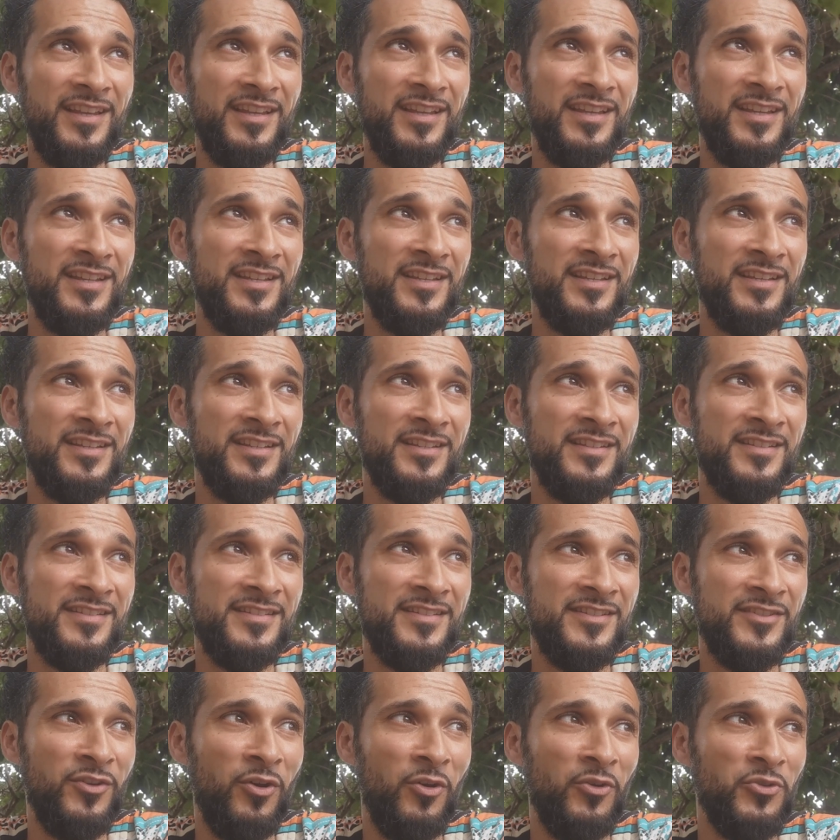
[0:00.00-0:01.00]

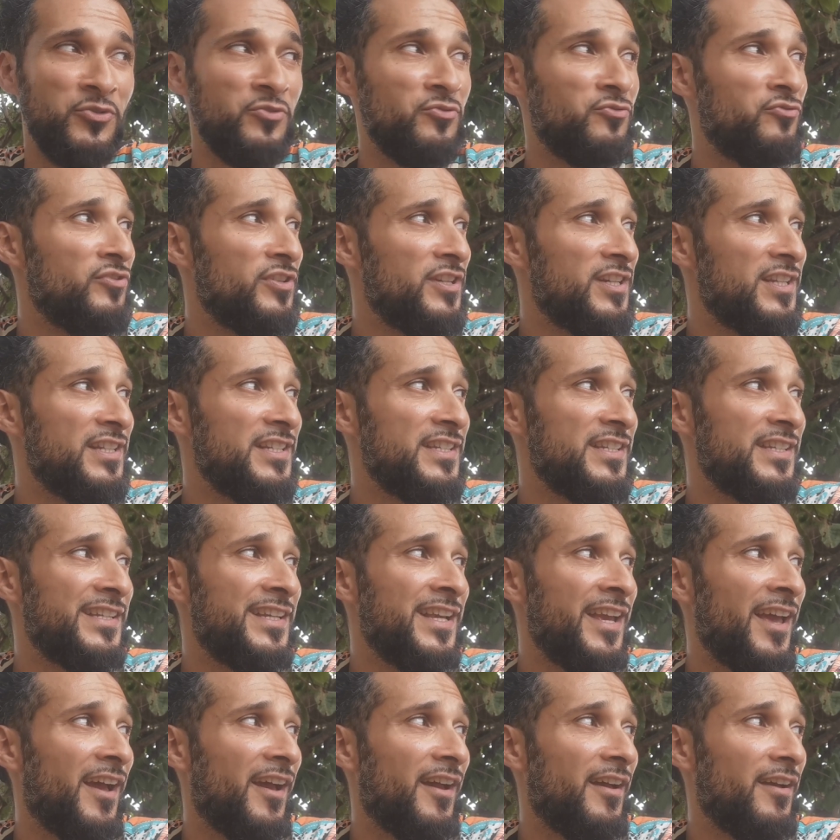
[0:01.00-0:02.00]
is, you know, you really
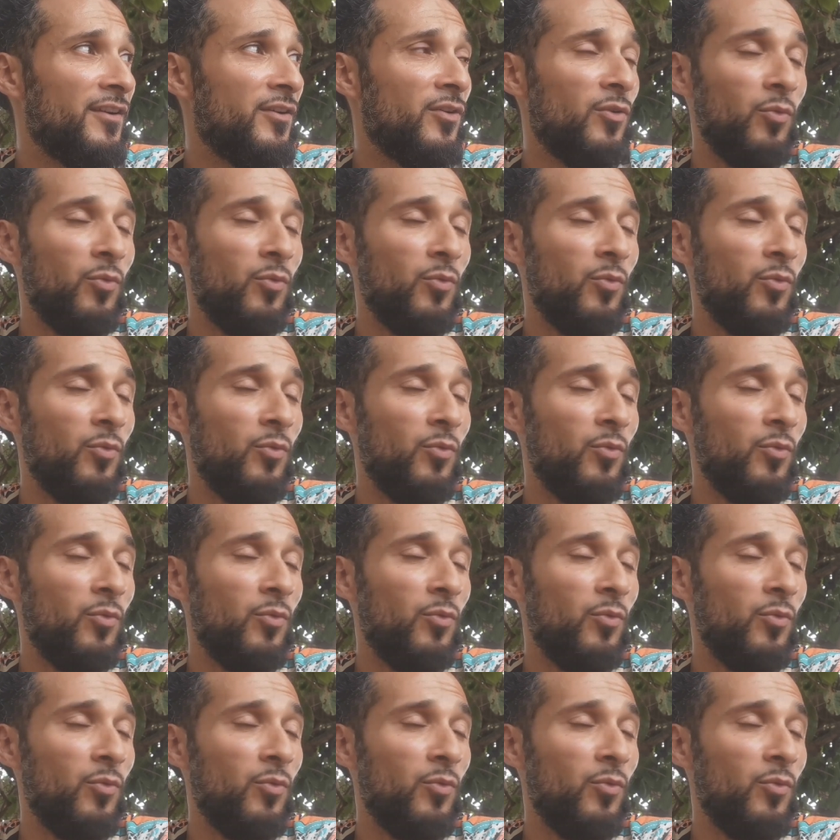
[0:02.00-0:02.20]
get